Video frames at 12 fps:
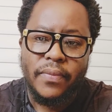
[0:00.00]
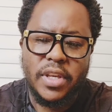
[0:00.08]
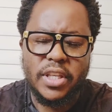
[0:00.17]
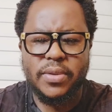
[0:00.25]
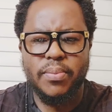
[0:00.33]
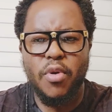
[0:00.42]

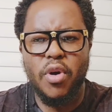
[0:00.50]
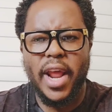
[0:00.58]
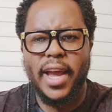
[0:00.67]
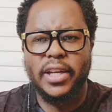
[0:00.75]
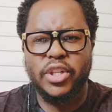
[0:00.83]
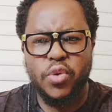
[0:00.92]
It's more
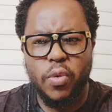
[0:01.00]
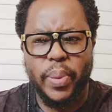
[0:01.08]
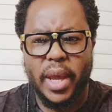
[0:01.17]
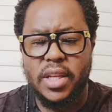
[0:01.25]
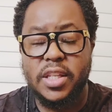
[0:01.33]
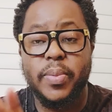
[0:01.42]
like 2
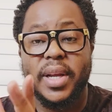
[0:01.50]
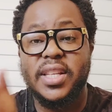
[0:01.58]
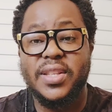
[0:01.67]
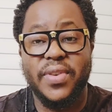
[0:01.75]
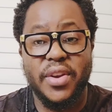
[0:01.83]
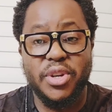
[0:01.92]
pages, but
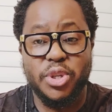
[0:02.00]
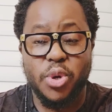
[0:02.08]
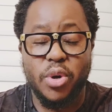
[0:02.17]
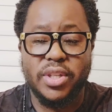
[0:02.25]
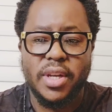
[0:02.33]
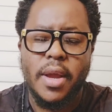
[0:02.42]
it's very
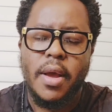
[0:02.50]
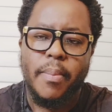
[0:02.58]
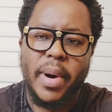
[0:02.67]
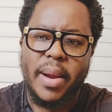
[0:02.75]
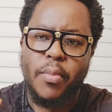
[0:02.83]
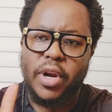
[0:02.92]
short,
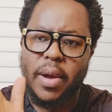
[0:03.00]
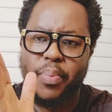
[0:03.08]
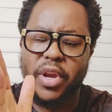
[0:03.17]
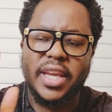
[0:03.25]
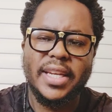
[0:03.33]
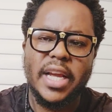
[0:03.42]
but I'm going to
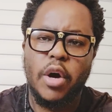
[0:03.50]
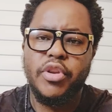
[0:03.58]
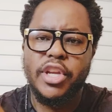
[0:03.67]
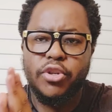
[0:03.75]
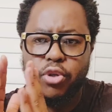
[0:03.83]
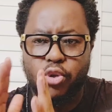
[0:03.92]
break it down
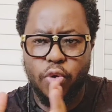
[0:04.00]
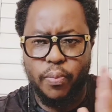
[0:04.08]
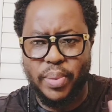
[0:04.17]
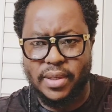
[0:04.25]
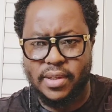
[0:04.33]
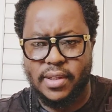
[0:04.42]
into 2
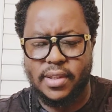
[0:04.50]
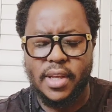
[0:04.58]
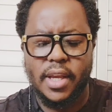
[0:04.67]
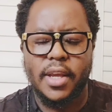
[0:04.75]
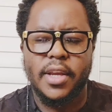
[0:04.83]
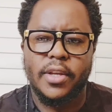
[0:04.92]
pieces
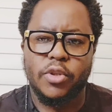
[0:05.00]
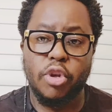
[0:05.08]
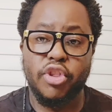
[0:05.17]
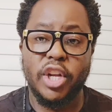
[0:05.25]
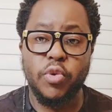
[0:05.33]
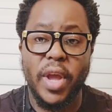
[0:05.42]
so
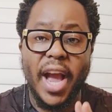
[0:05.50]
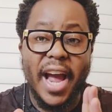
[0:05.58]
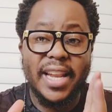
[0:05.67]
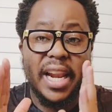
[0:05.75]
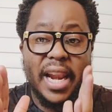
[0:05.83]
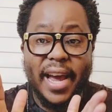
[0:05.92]
that we
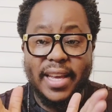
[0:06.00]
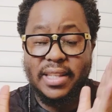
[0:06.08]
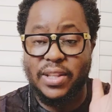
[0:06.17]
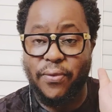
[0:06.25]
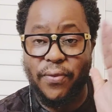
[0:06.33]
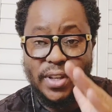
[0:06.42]
analyze
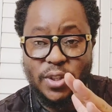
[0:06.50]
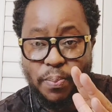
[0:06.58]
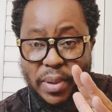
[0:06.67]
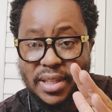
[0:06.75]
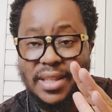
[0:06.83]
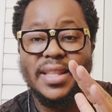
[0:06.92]
the first
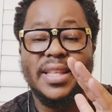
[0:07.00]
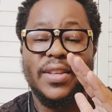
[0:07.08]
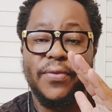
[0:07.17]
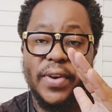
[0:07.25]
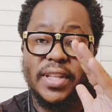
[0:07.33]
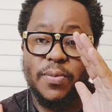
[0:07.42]

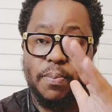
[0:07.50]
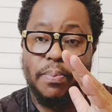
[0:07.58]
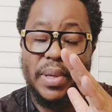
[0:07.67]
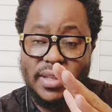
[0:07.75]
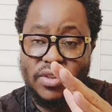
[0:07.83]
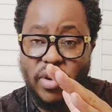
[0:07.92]

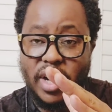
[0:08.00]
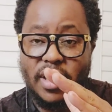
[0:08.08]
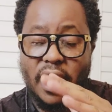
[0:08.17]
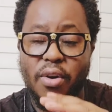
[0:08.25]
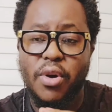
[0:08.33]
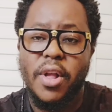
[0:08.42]
piece right
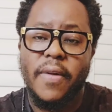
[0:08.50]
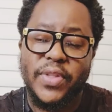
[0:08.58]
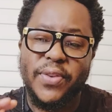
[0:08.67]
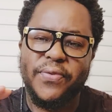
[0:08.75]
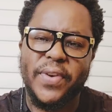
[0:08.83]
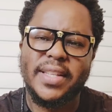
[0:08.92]
now,
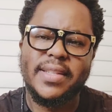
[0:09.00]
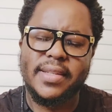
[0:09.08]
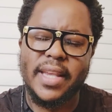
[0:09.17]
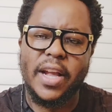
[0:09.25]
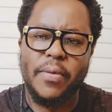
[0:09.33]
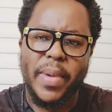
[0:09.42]
the first
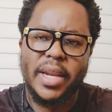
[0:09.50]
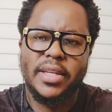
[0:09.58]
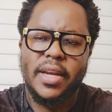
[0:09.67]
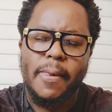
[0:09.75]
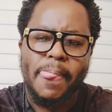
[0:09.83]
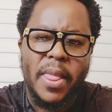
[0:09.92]
segment,
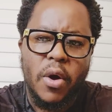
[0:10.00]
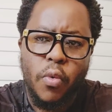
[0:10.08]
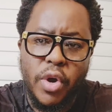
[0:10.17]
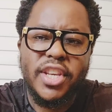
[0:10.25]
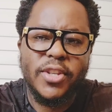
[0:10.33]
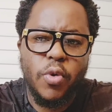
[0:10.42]

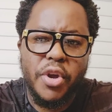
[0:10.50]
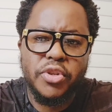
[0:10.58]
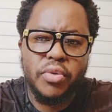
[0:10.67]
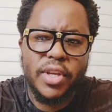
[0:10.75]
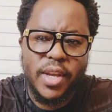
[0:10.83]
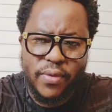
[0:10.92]
which is going
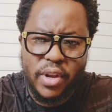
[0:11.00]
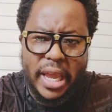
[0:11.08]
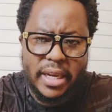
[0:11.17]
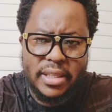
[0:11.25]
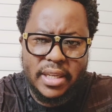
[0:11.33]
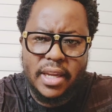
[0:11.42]
to give an
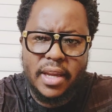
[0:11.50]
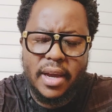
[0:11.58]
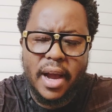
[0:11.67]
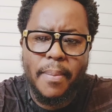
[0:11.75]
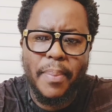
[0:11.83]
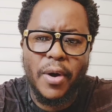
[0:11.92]
idea
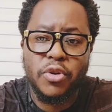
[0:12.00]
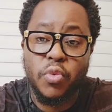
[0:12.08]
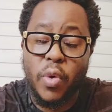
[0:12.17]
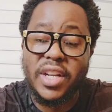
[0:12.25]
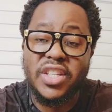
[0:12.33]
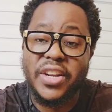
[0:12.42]
about
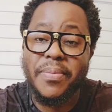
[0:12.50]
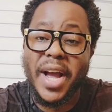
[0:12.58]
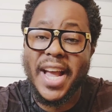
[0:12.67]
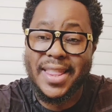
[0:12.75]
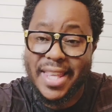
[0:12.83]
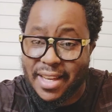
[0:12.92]
what
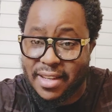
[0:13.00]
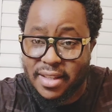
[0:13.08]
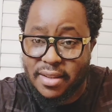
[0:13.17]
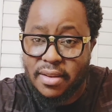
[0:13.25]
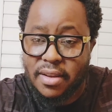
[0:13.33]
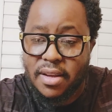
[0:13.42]
Jeremiah thinks